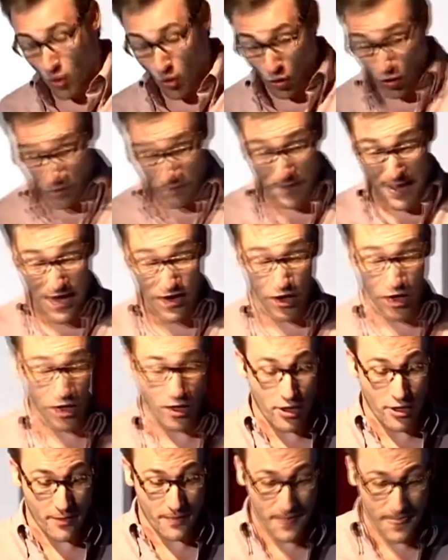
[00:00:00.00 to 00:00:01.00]
Or
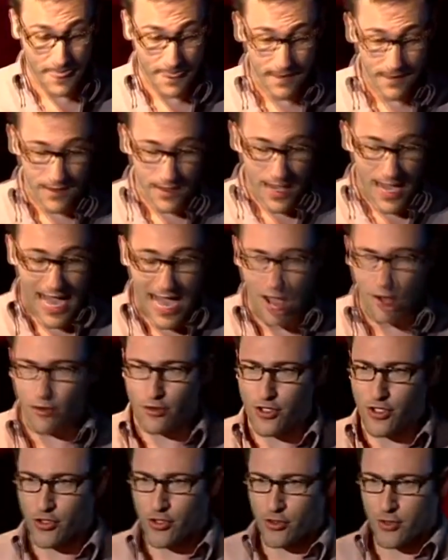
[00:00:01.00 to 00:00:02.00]
better,
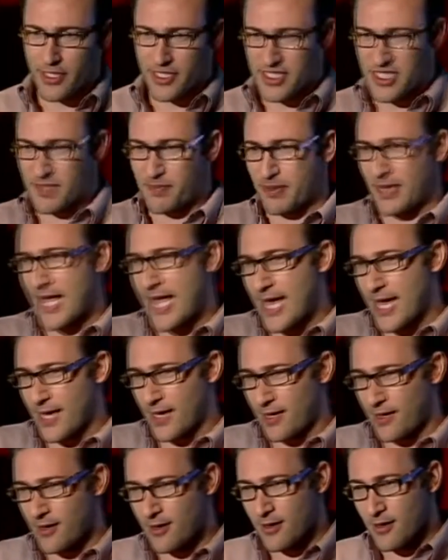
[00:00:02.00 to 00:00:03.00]
how do you
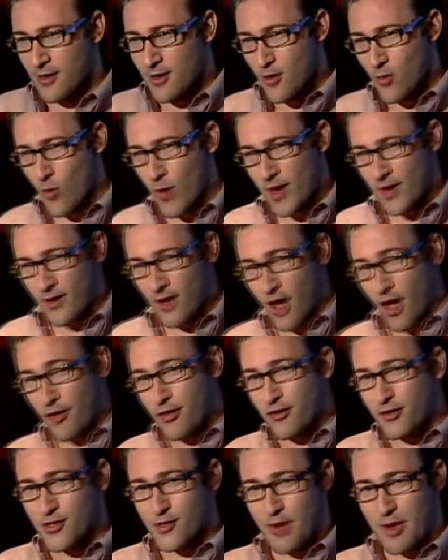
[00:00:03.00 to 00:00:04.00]
explain when
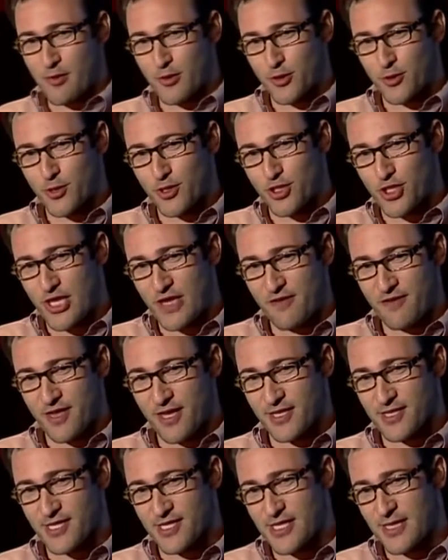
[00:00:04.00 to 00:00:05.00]
others are able to achieve
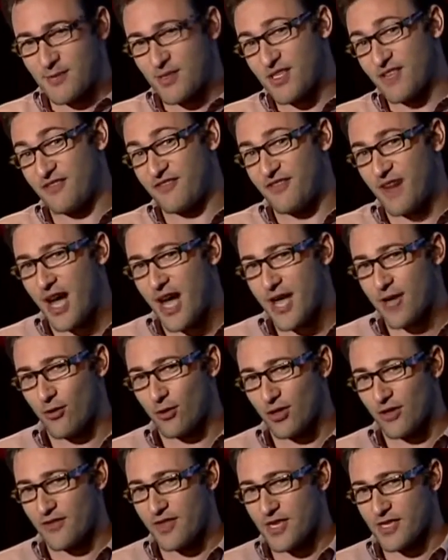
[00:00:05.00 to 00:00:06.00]
things that seem to defy
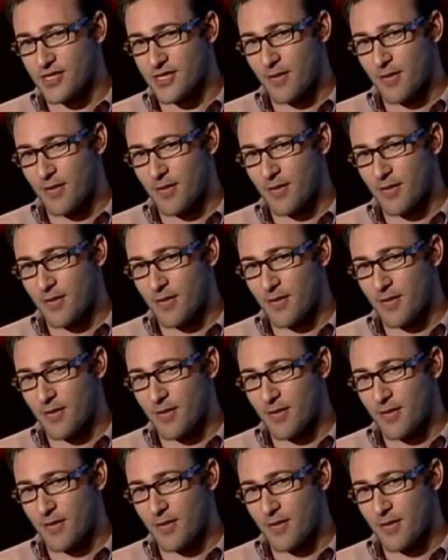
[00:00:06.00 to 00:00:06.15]
all of the